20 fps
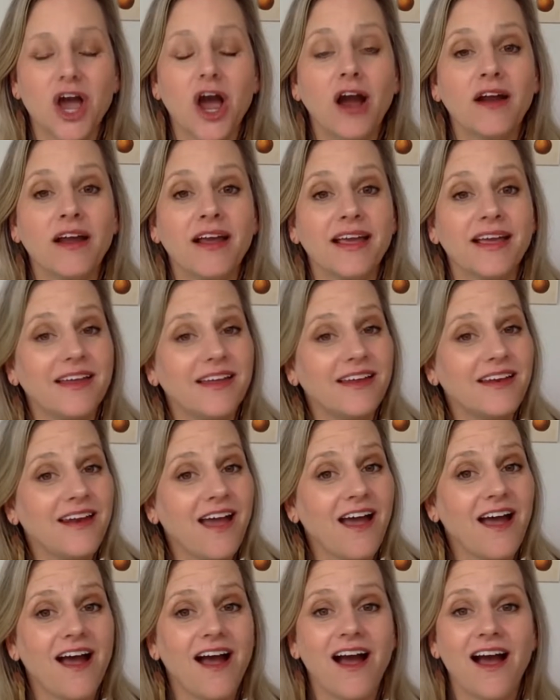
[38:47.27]
or in
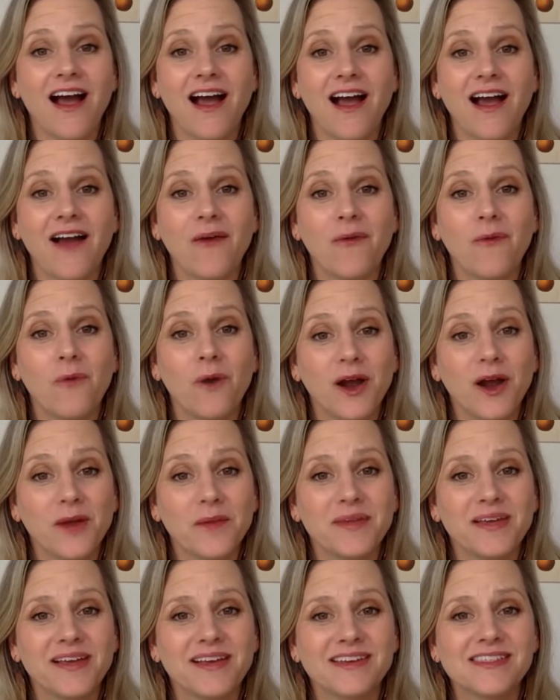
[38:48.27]
our
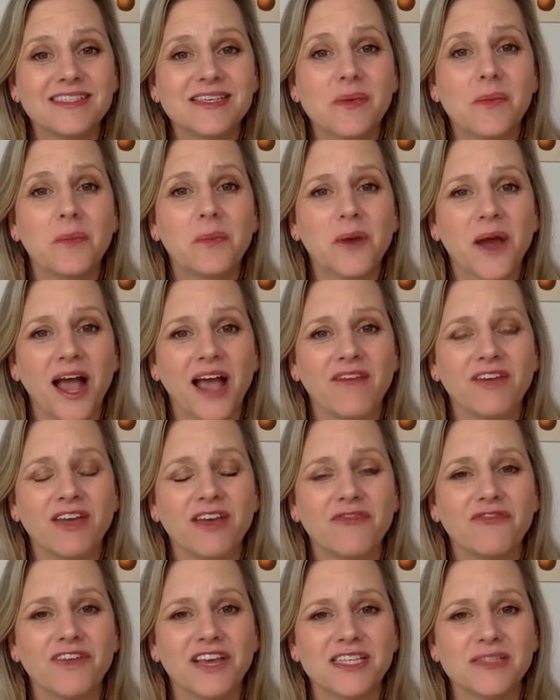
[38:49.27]
WorkMuse
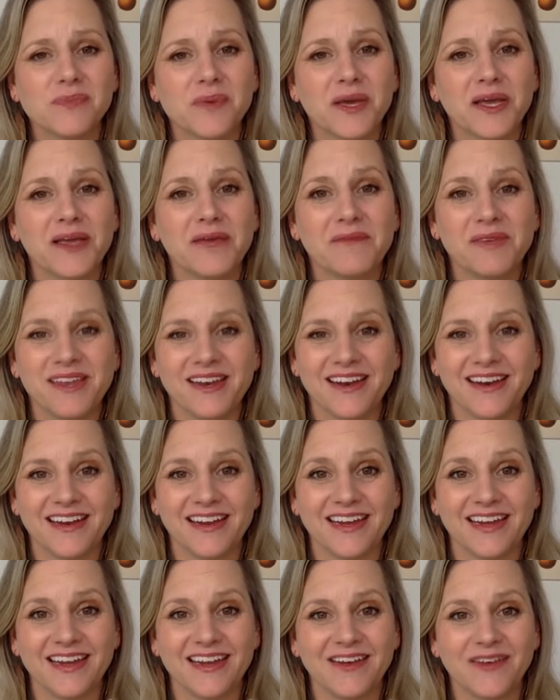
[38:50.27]
private Facebook
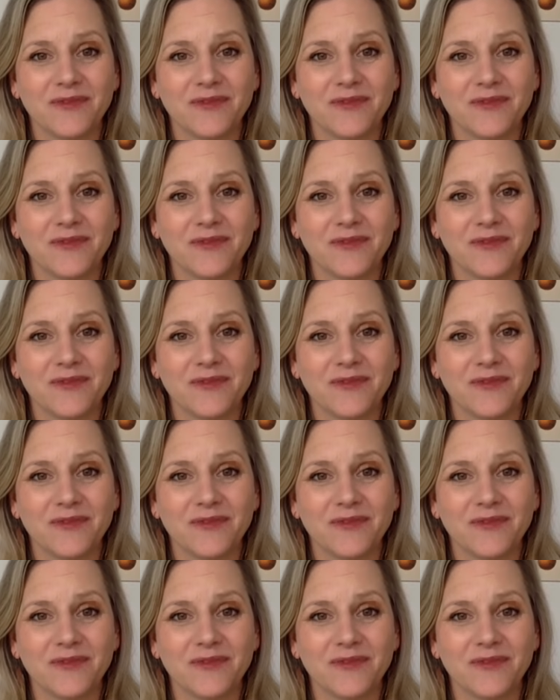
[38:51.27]
community,